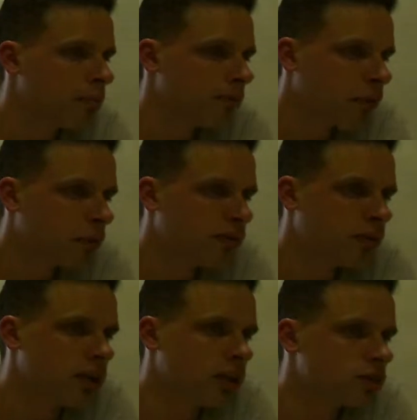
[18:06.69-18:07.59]
Before we
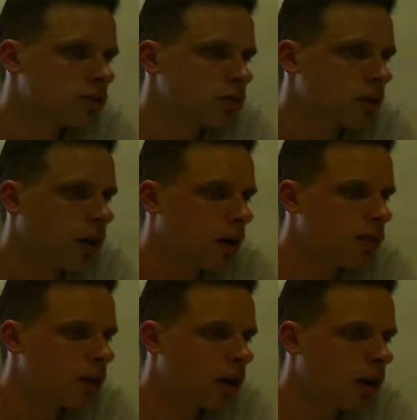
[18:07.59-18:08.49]
finish, I
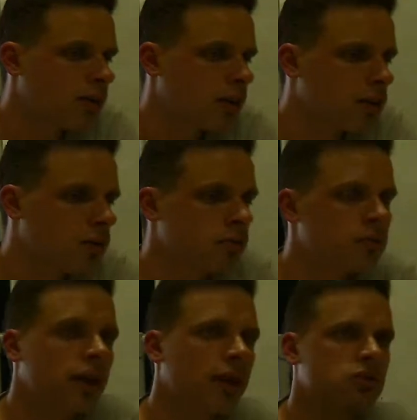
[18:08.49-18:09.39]
want to kind of go
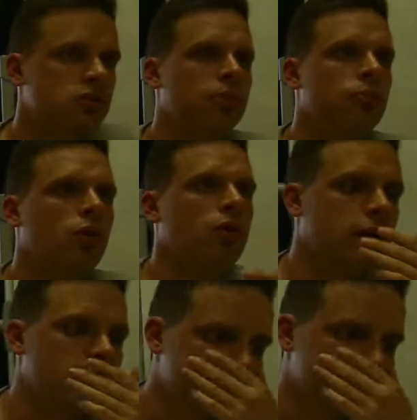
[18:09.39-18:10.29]
now to a bit more of
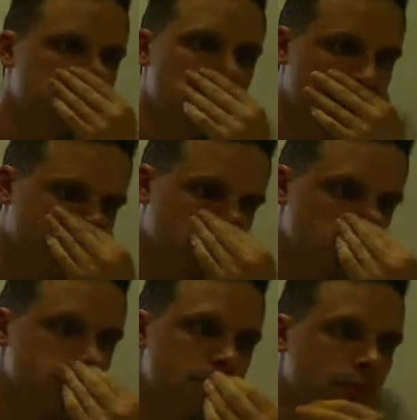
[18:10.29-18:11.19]
a conceptual
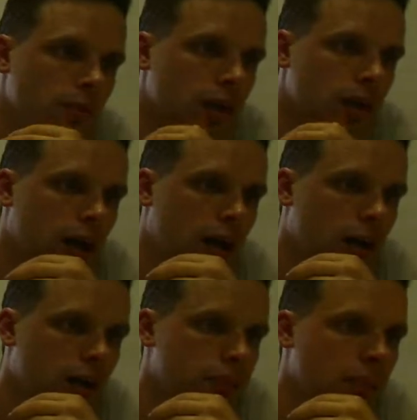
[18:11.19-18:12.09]
level,
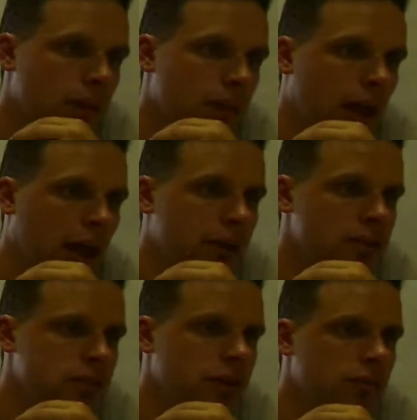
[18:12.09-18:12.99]
and
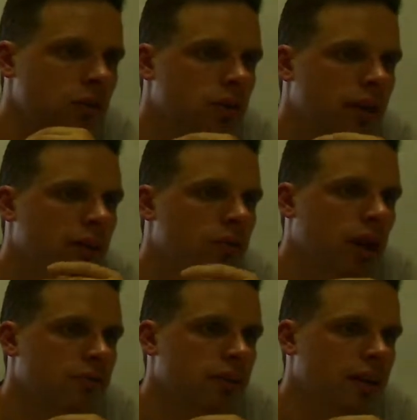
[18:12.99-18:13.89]
just give you another
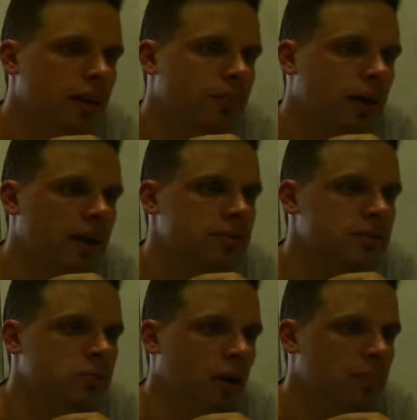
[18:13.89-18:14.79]
way of thinking about
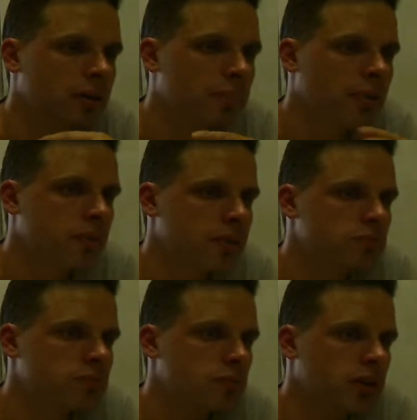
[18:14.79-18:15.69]
subtyping and maybe
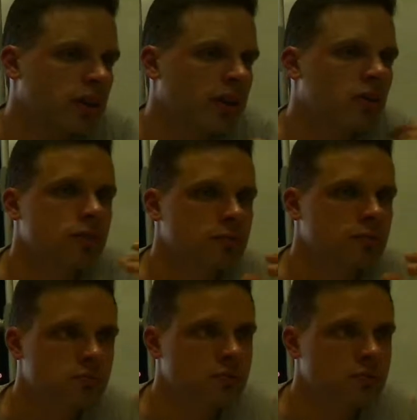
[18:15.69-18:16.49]
broadening your